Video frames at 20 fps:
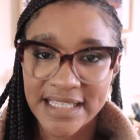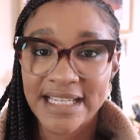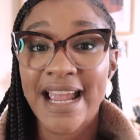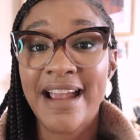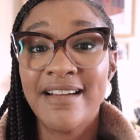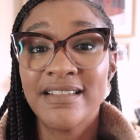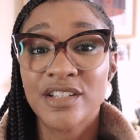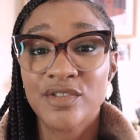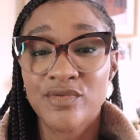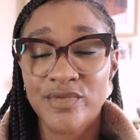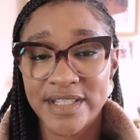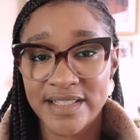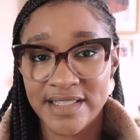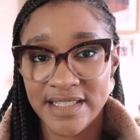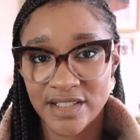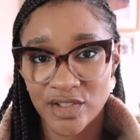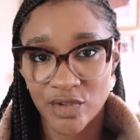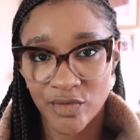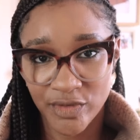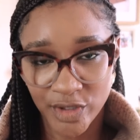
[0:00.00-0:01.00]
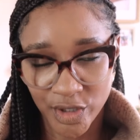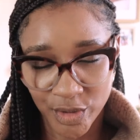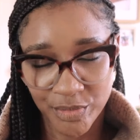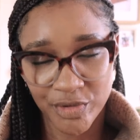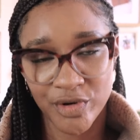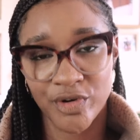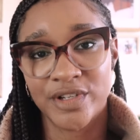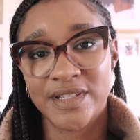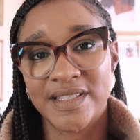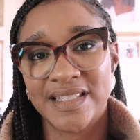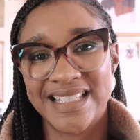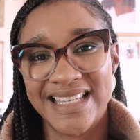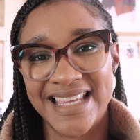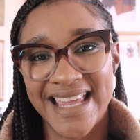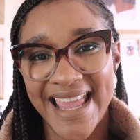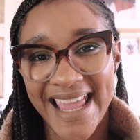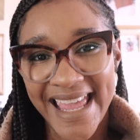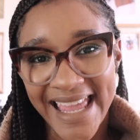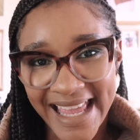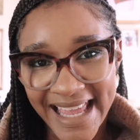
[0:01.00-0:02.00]
The characteristics of low
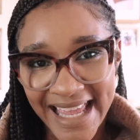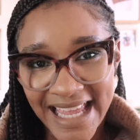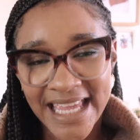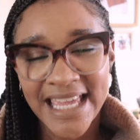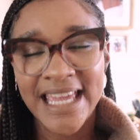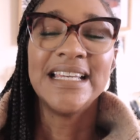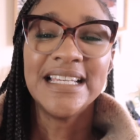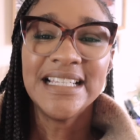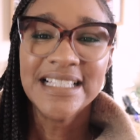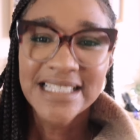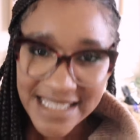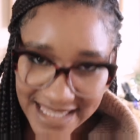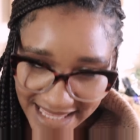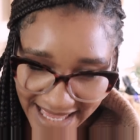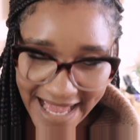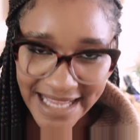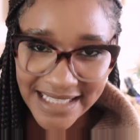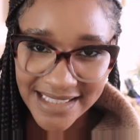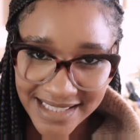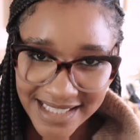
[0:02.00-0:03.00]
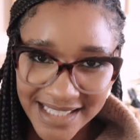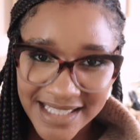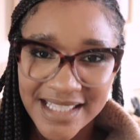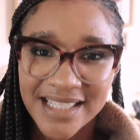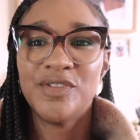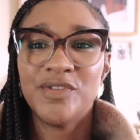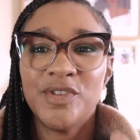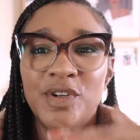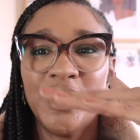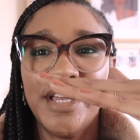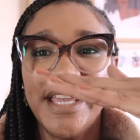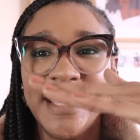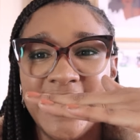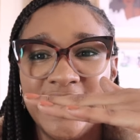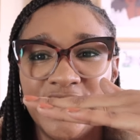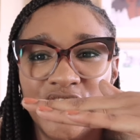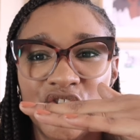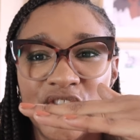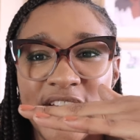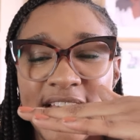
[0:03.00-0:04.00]
porosity hair is that you've got a
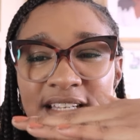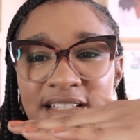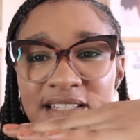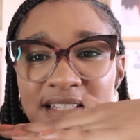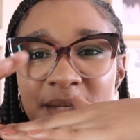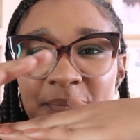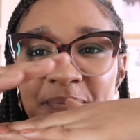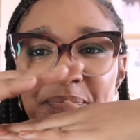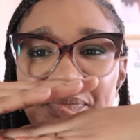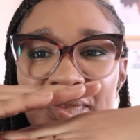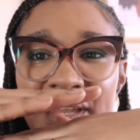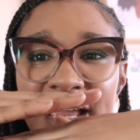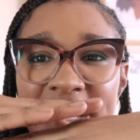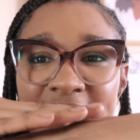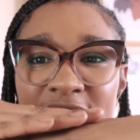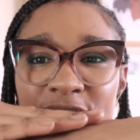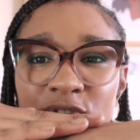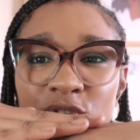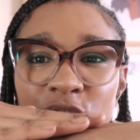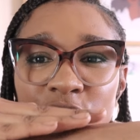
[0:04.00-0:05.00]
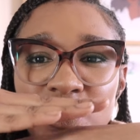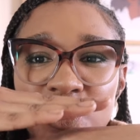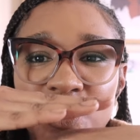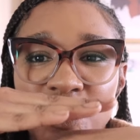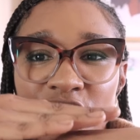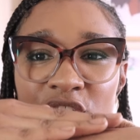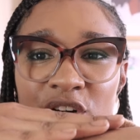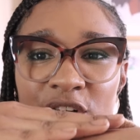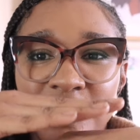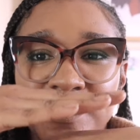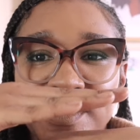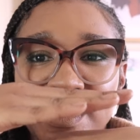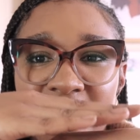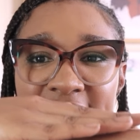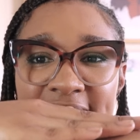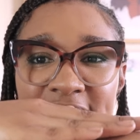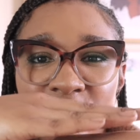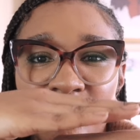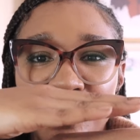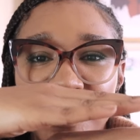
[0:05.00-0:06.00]
hair strand and you've got shafts
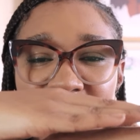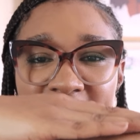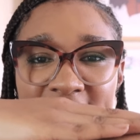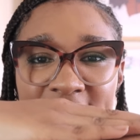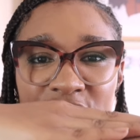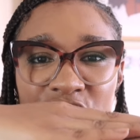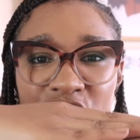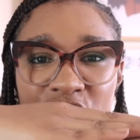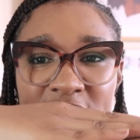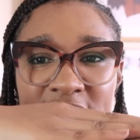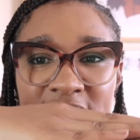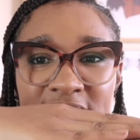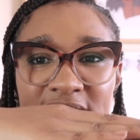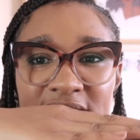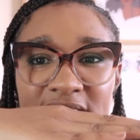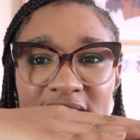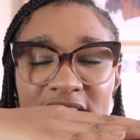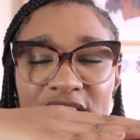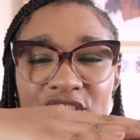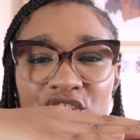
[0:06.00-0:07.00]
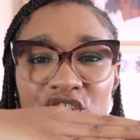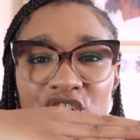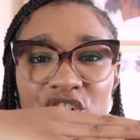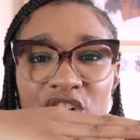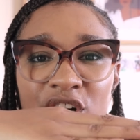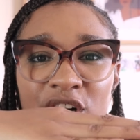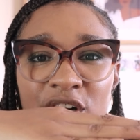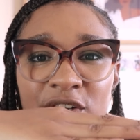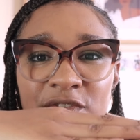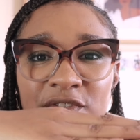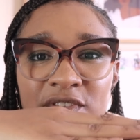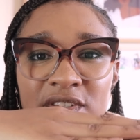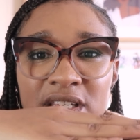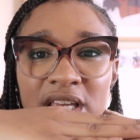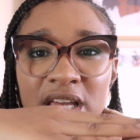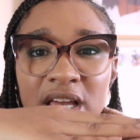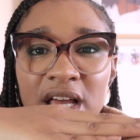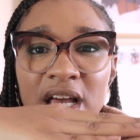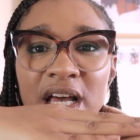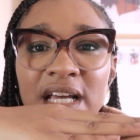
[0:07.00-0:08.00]
laying on the hair strand. These
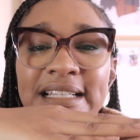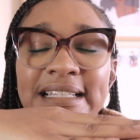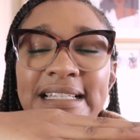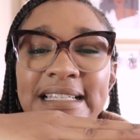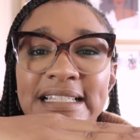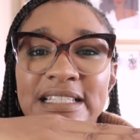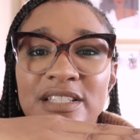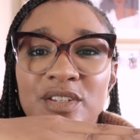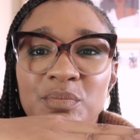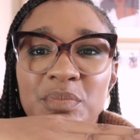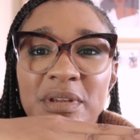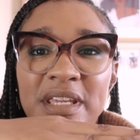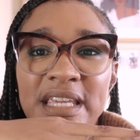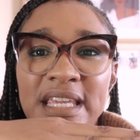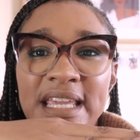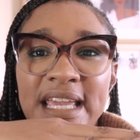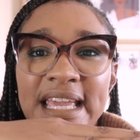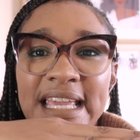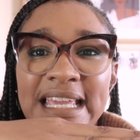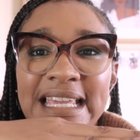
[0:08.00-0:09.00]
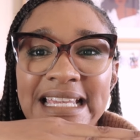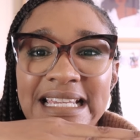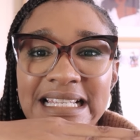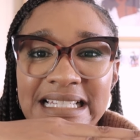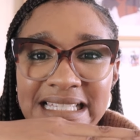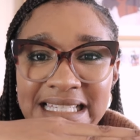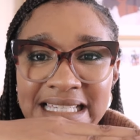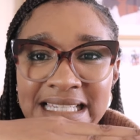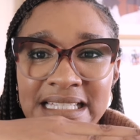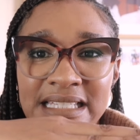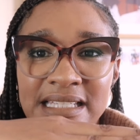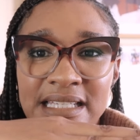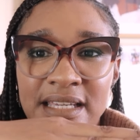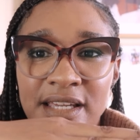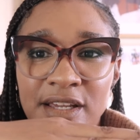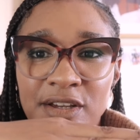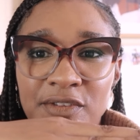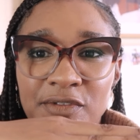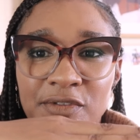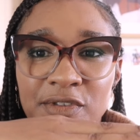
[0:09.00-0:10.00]
shafts need to be heated
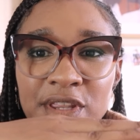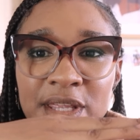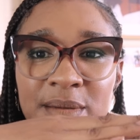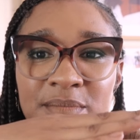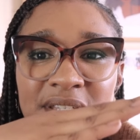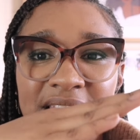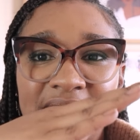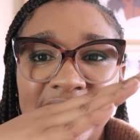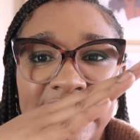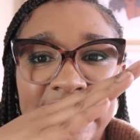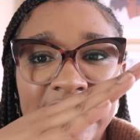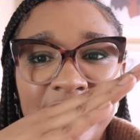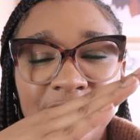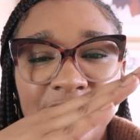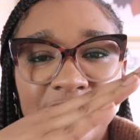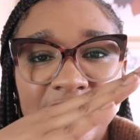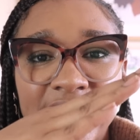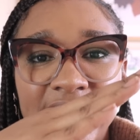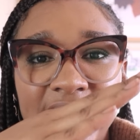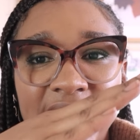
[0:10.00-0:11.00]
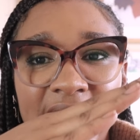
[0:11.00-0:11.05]
for them to lift